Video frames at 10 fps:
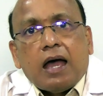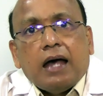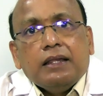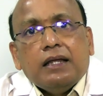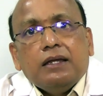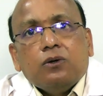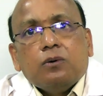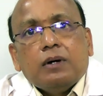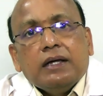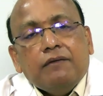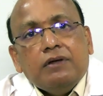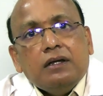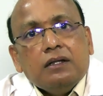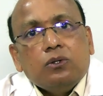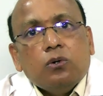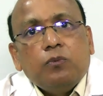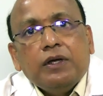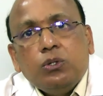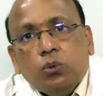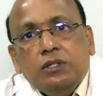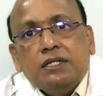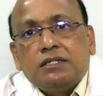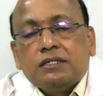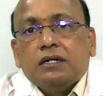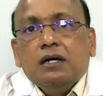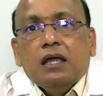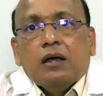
And then you know even though we do this uh,